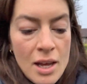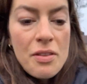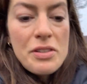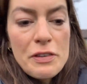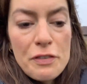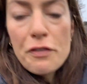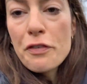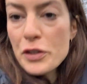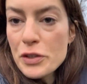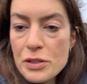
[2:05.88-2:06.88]
the different
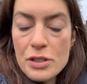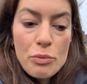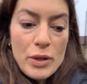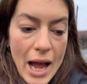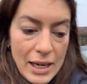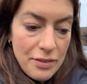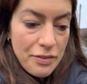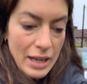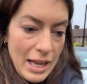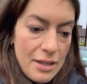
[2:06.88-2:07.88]
foods react
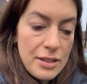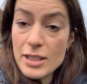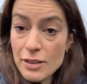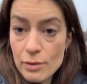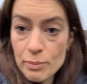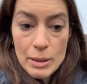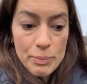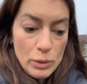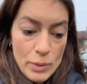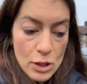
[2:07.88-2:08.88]
differently to different
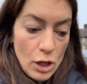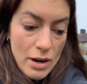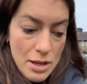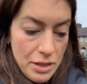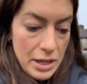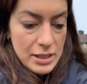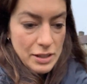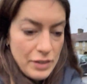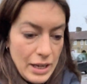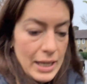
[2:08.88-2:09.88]
people. We tolerate things
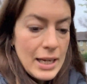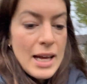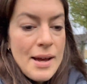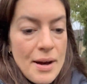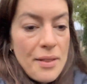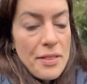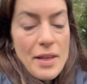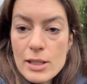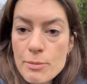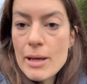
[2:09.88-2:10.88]
differently, and
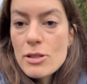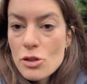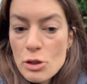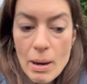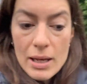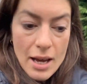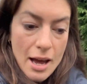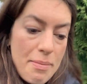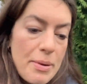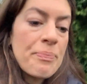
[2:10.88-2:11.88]
that depends on your blood
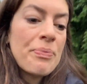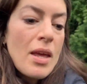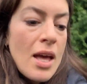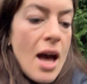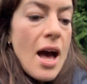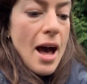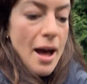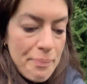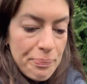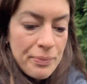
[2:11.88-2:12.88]
type.
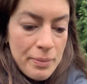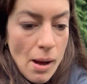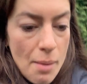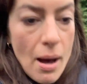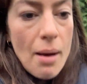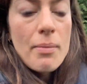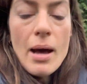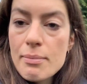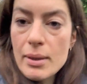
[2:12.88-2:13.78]
My mum and